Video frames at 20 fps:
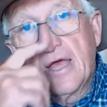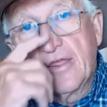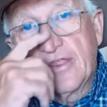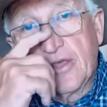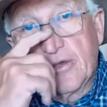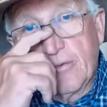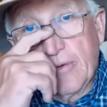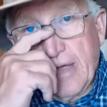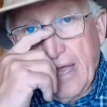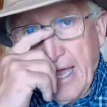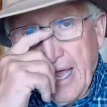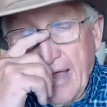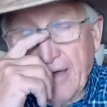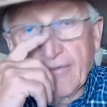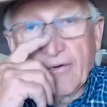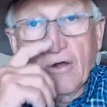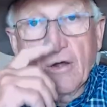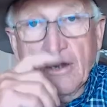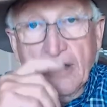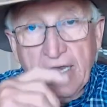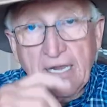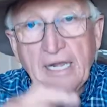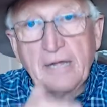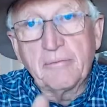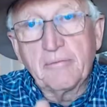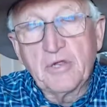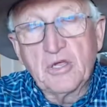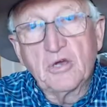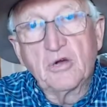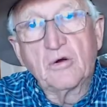And then we have our
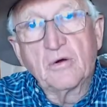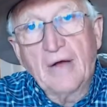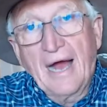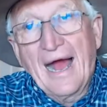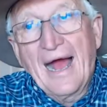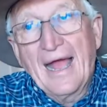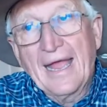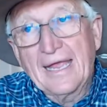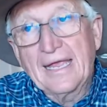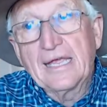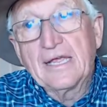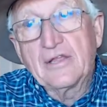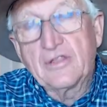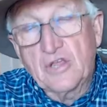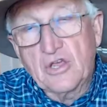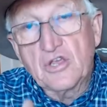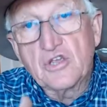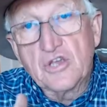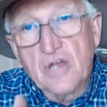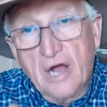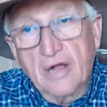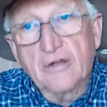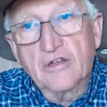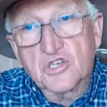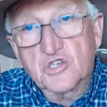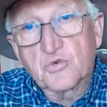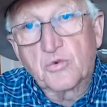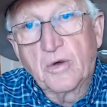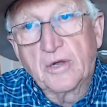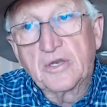lead mule, i.e., the
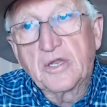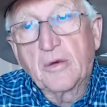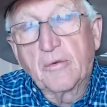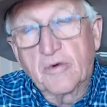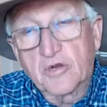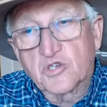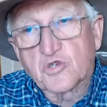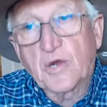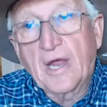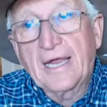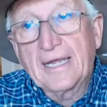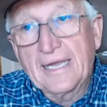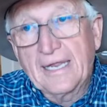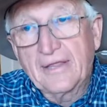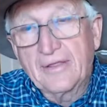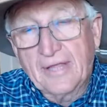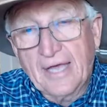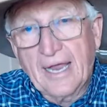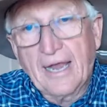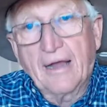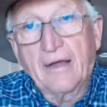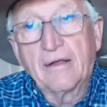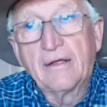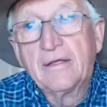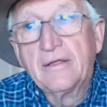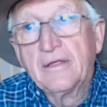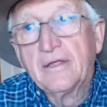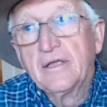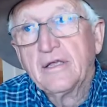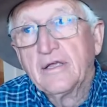youngest one that we're training there.
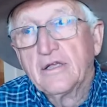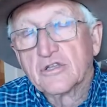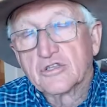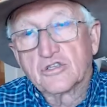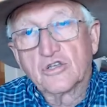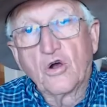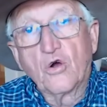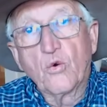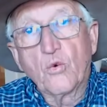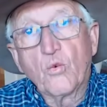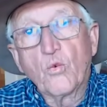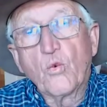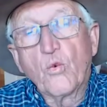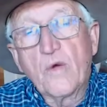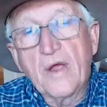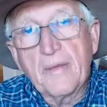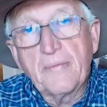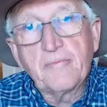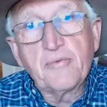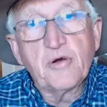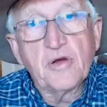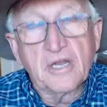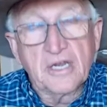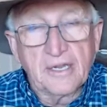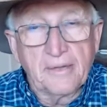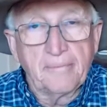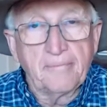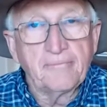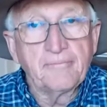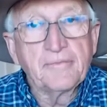So we put
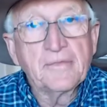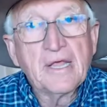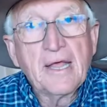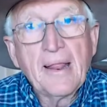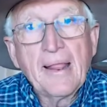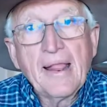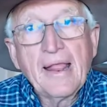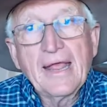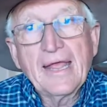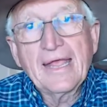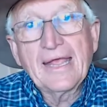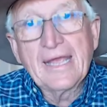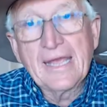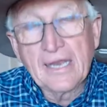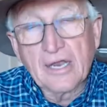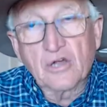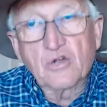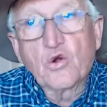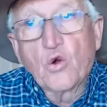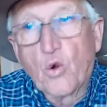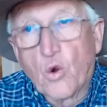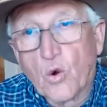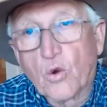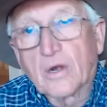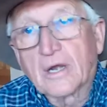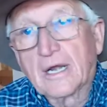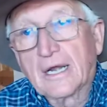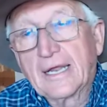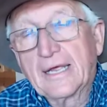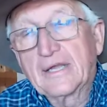them in
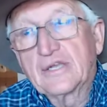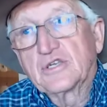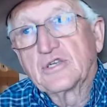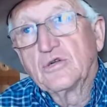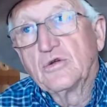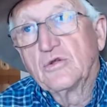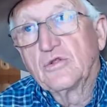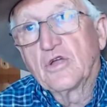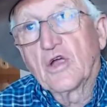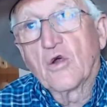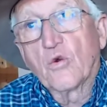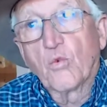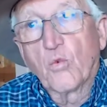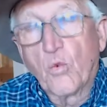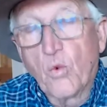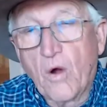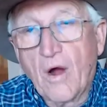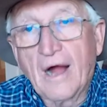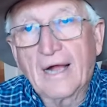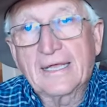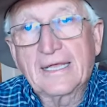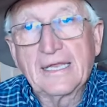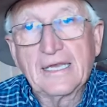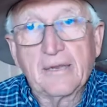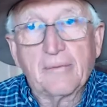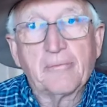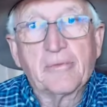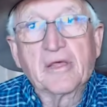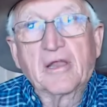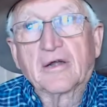accordingly to their
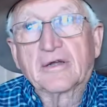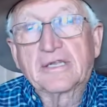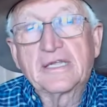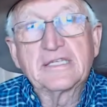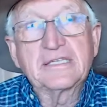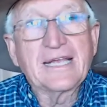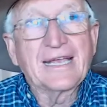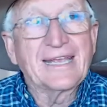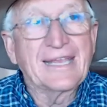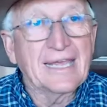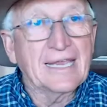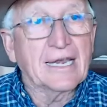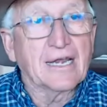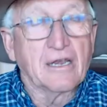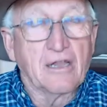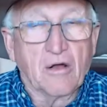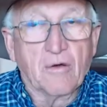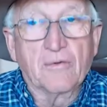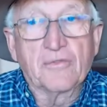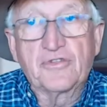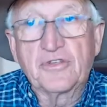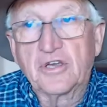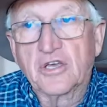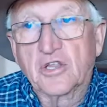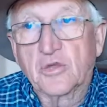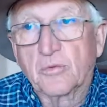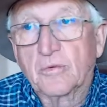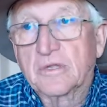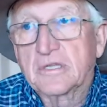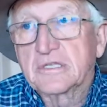walking abilities and getting along with the
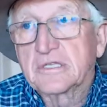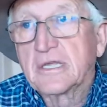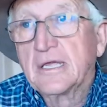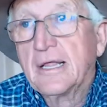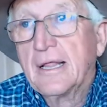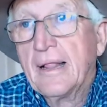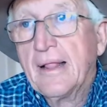other ones.